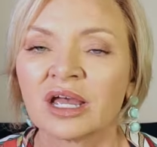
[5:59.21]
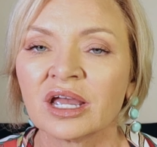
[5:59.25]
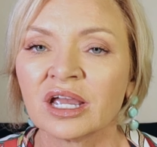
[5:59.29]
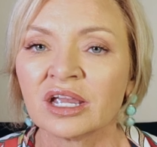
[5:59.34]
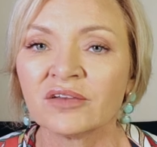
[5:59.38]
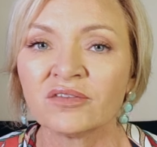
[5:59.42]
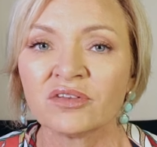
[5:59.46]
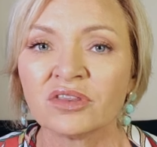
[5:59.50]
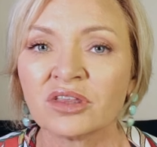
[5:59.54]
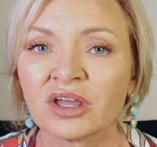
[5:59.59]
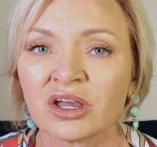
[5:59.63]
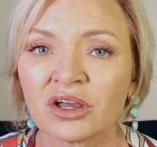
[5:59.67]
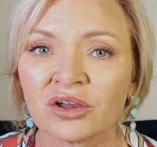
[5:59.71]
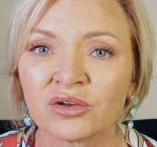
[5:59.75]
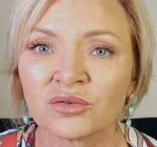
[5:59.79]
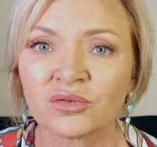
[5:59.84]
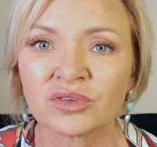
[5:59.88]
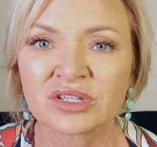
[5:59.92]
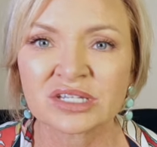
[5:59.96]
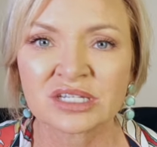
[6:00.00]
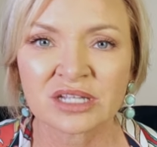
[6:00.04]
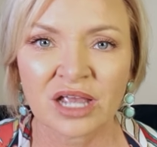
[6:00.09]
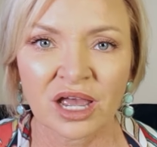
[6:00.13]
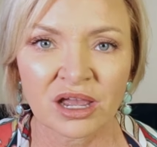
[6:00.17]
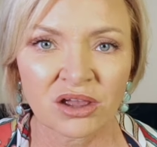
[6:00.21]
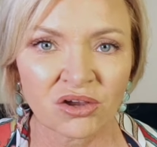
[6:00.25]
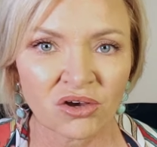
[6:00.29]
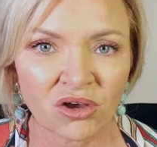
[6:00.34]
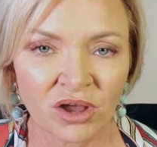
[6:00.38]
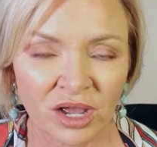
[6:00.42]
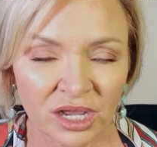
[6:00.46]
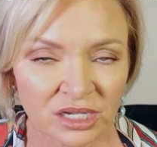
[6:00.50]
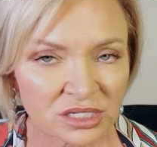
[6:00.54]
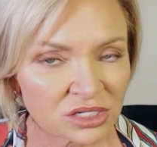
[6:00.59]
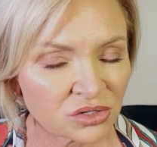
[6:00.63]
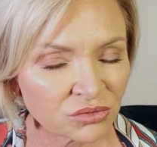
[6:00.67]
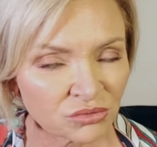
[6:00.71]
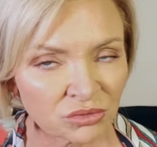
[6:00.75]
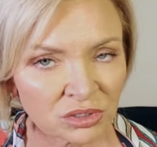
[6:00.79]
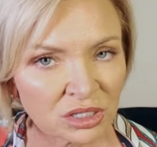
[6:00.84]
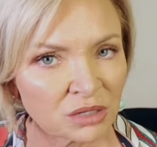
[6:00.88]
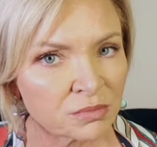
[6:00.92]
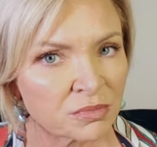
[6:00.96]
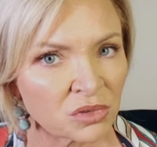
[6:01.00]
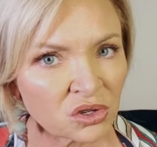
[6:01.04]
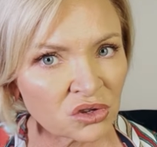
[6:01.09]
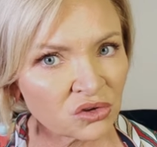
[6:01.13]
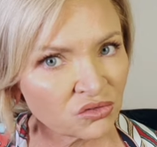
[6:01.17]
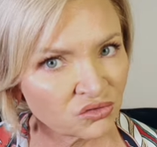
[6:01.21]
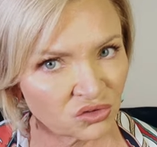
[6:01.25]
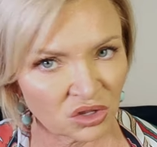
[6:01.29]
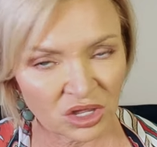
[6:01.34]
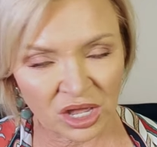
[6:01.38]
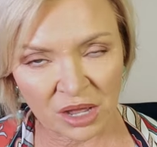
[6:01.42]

even though the scale hasn't really moved